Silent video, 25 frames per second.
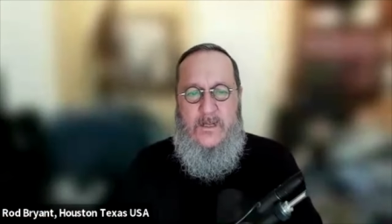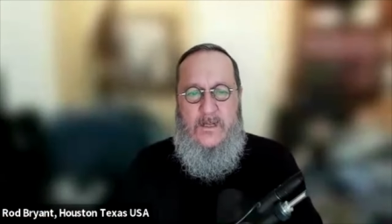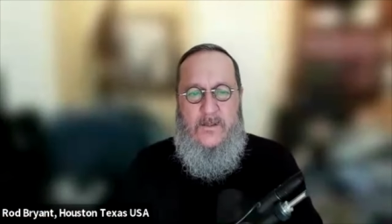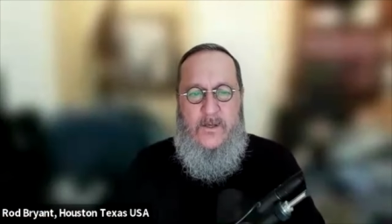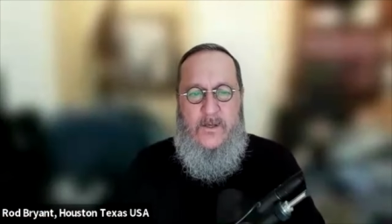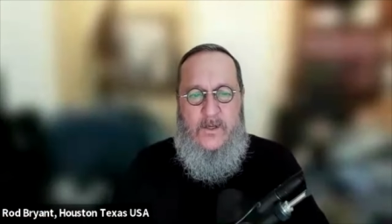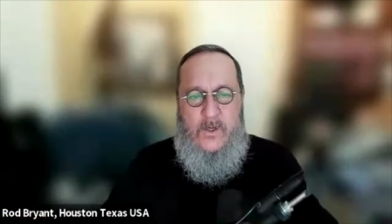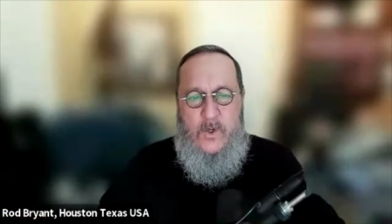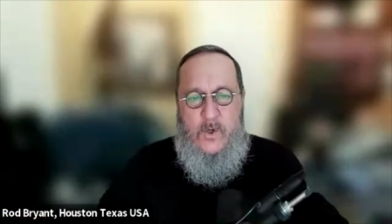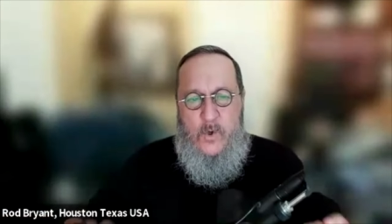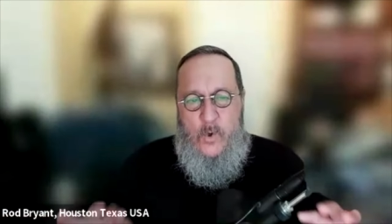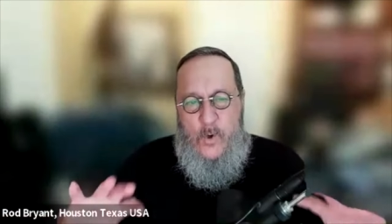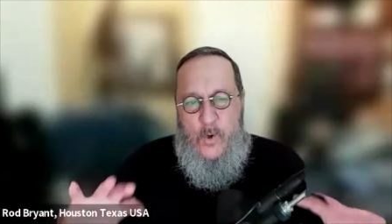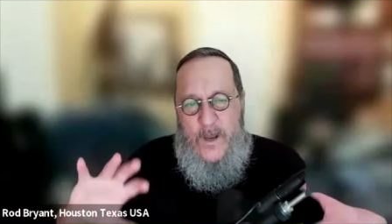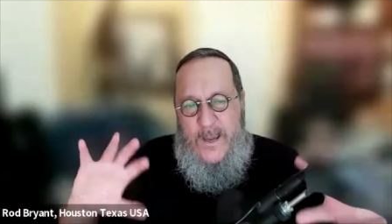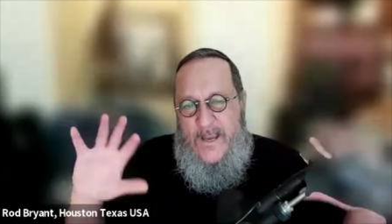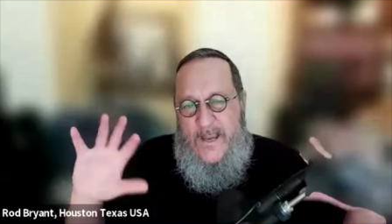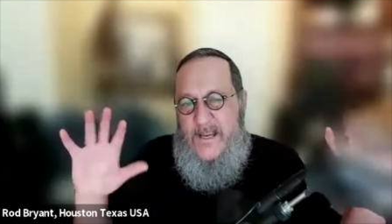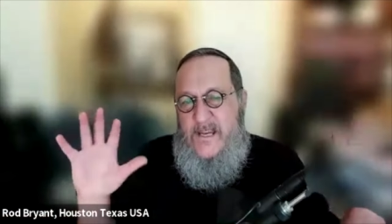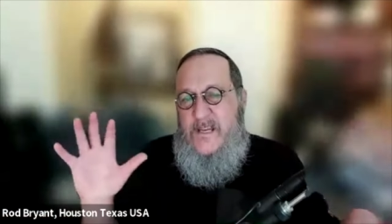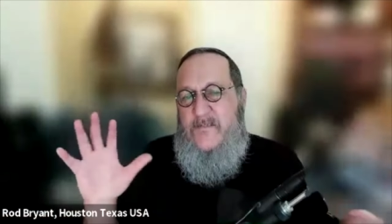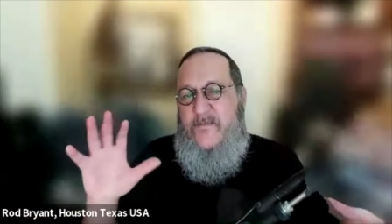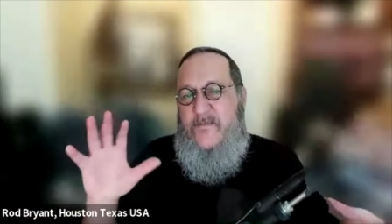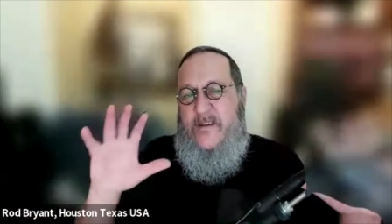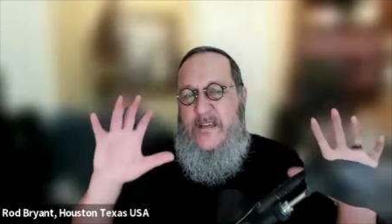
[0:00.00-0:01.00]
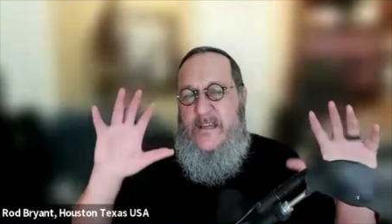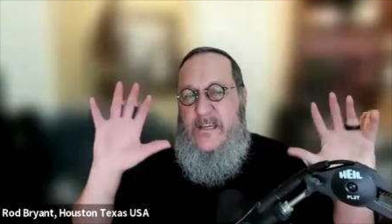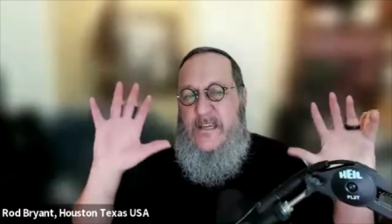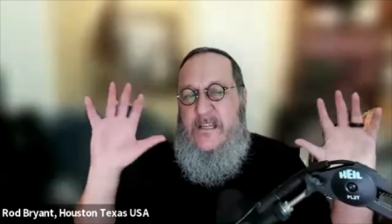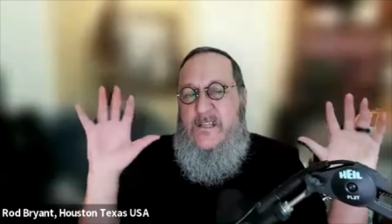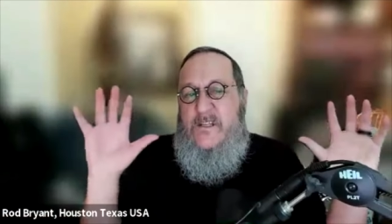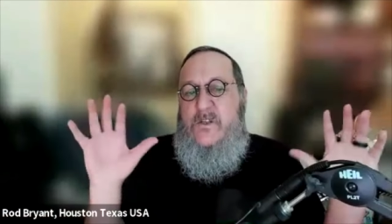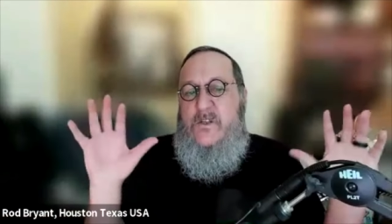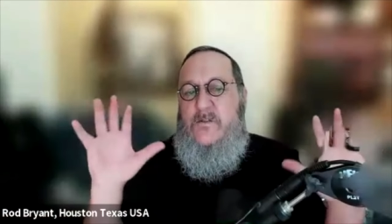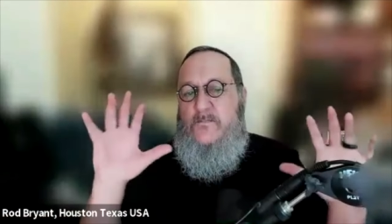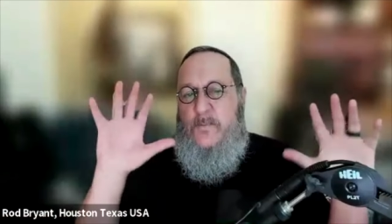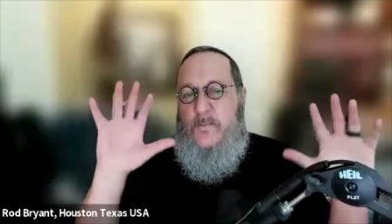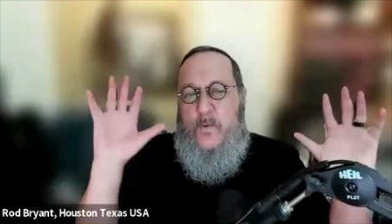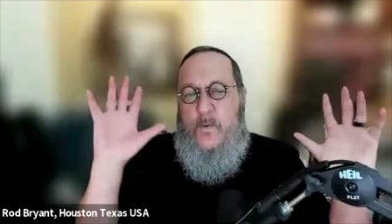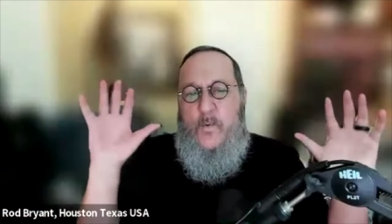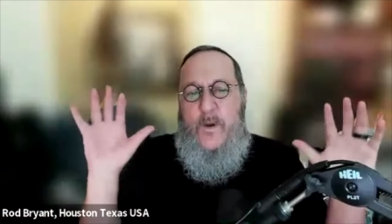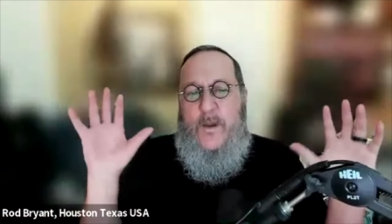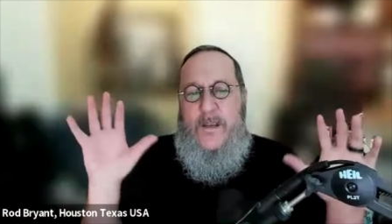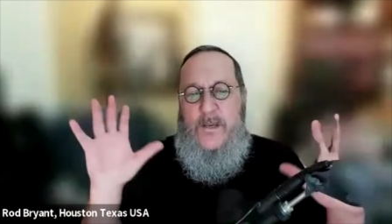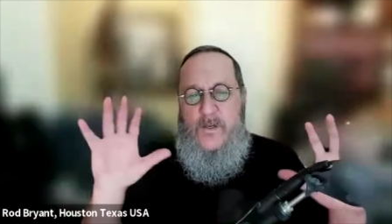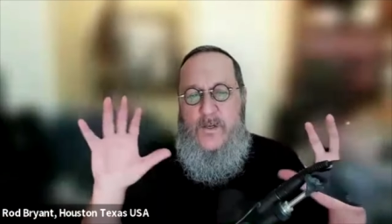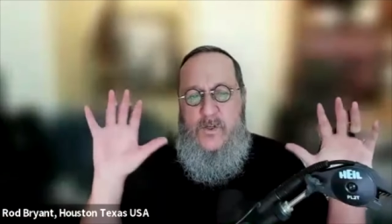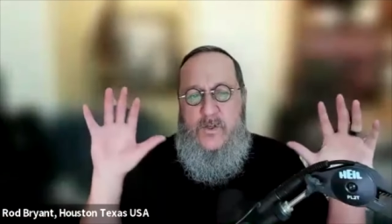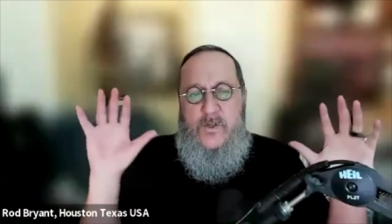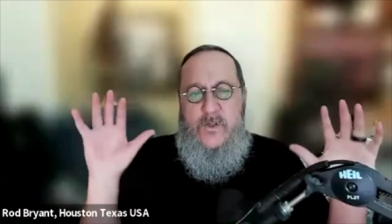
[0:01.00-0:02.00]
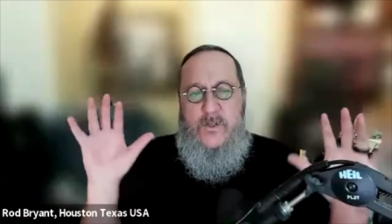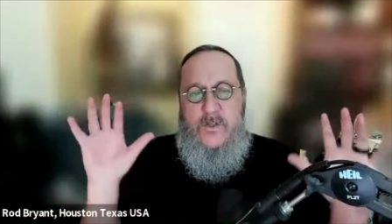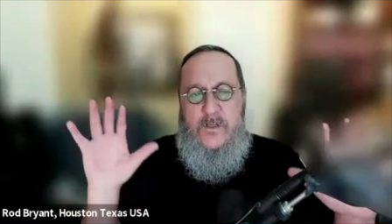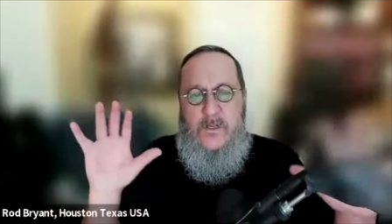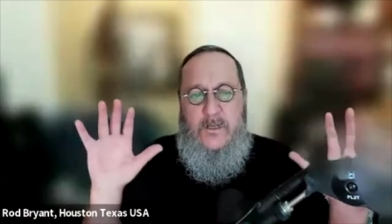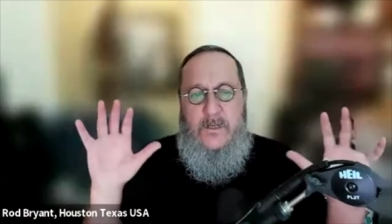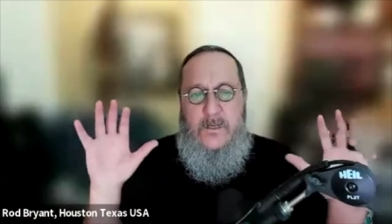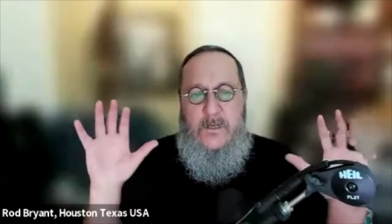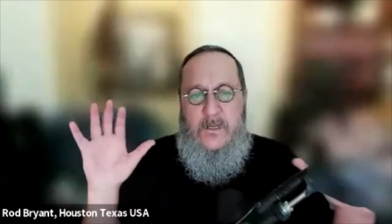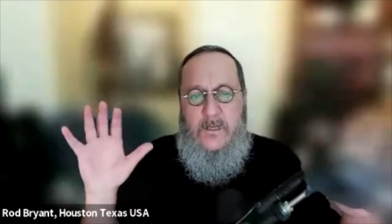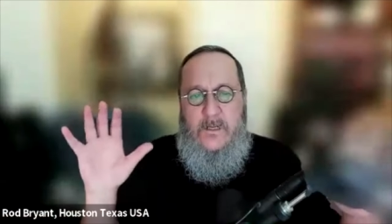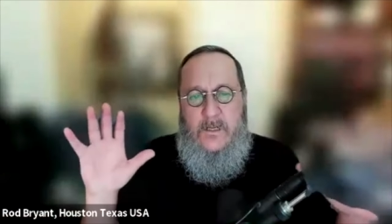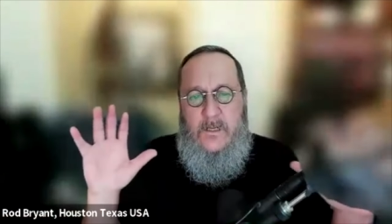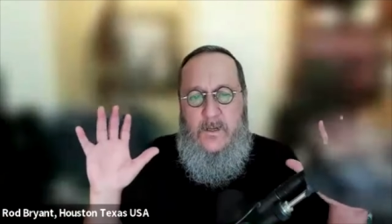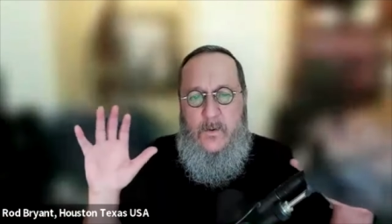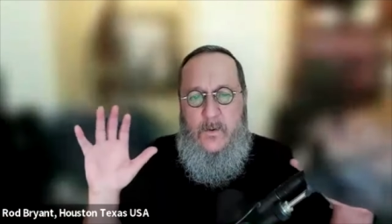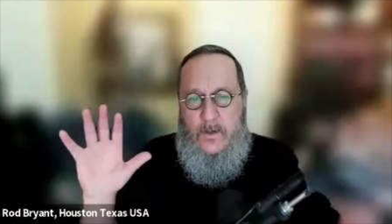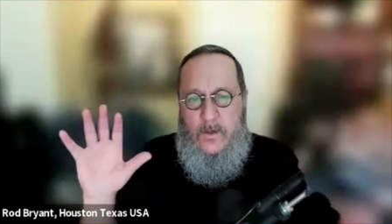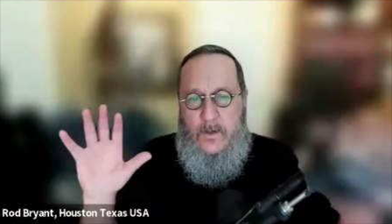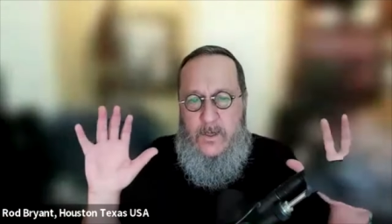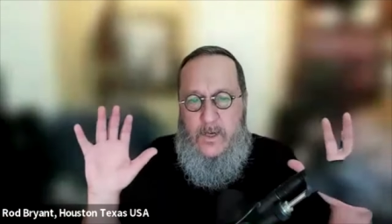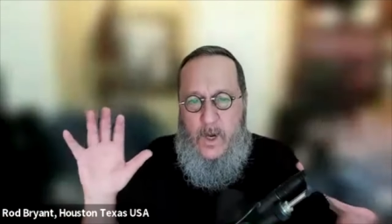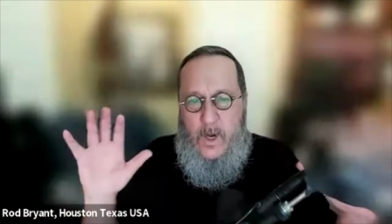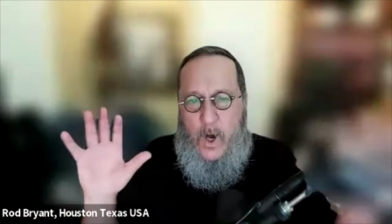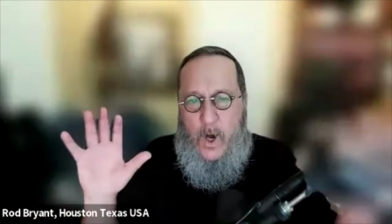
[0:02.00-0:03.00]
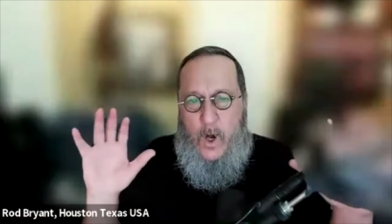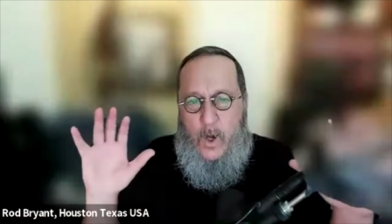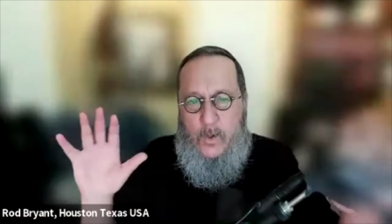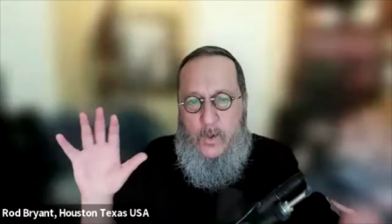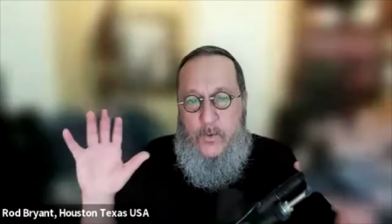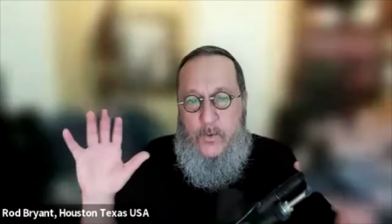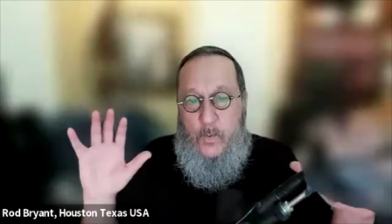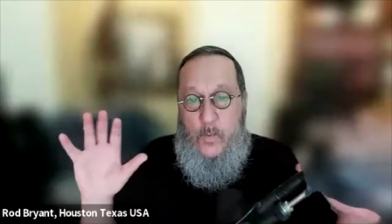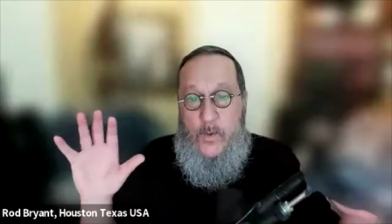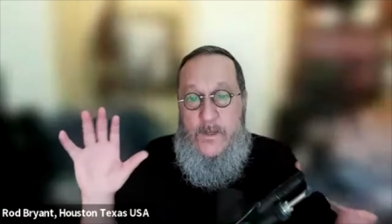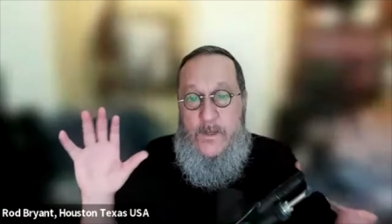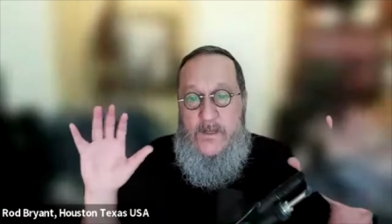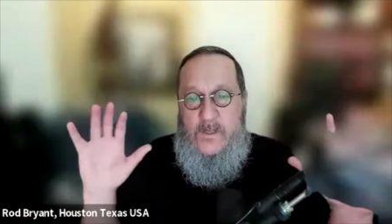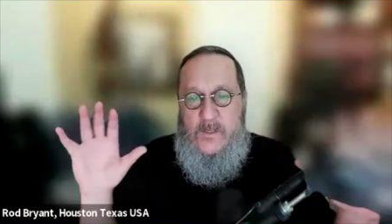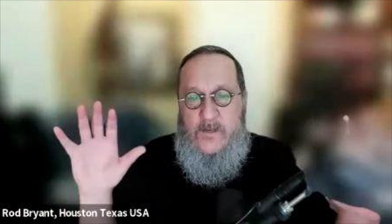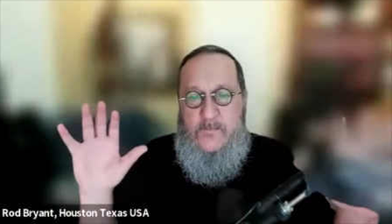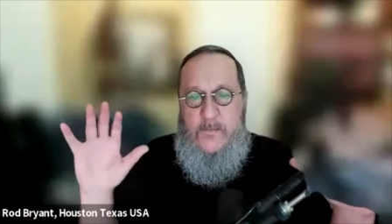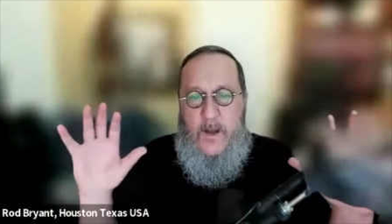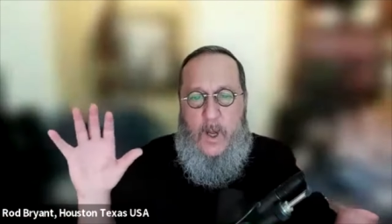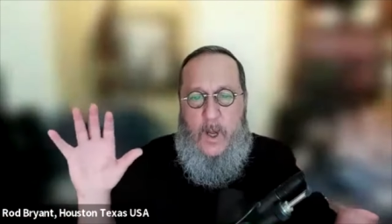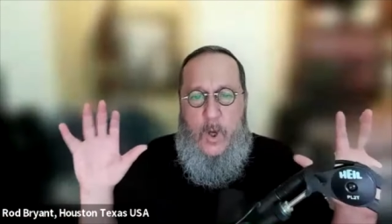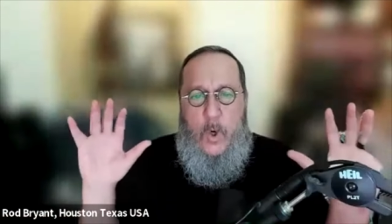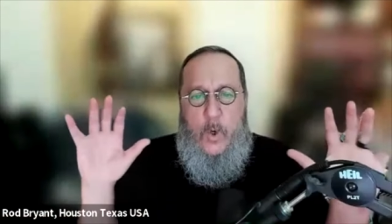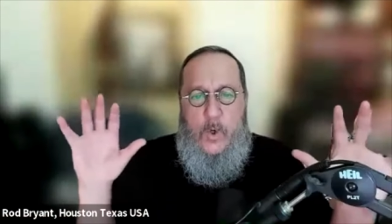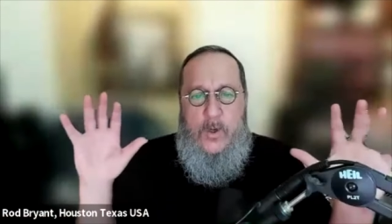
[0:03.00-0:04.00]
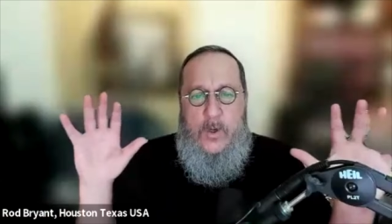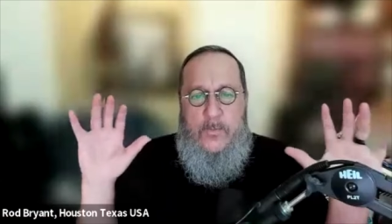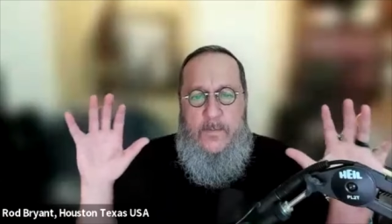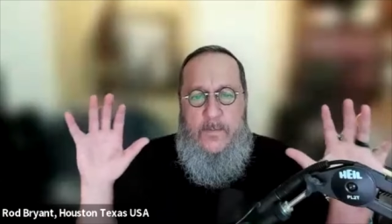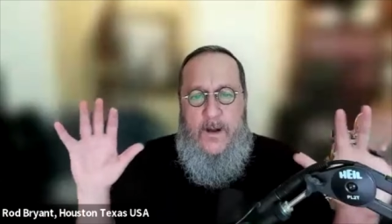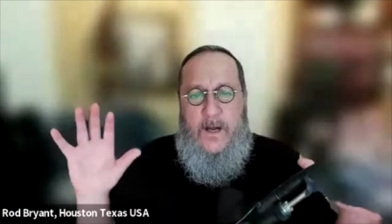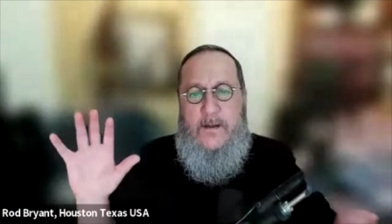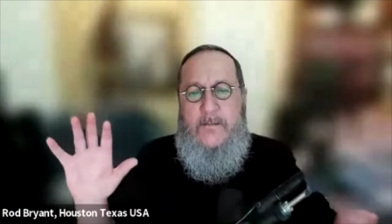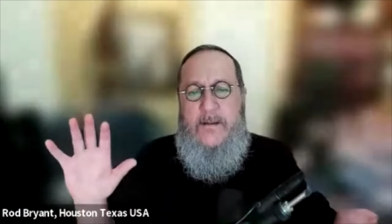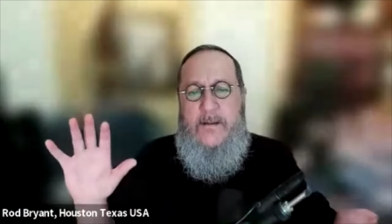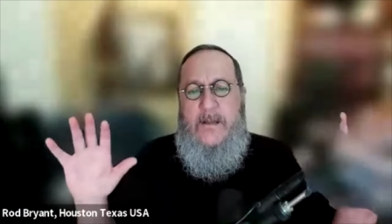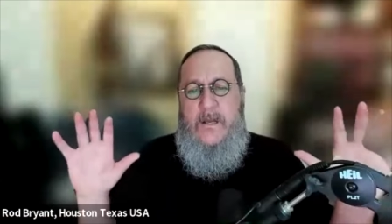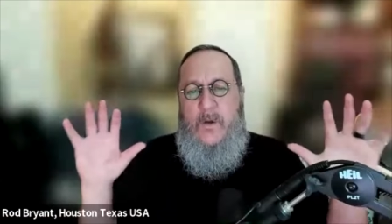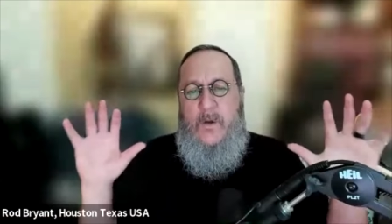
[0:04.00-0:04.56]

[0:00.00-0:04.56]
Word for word: the creative inspiration called wisma chokmah,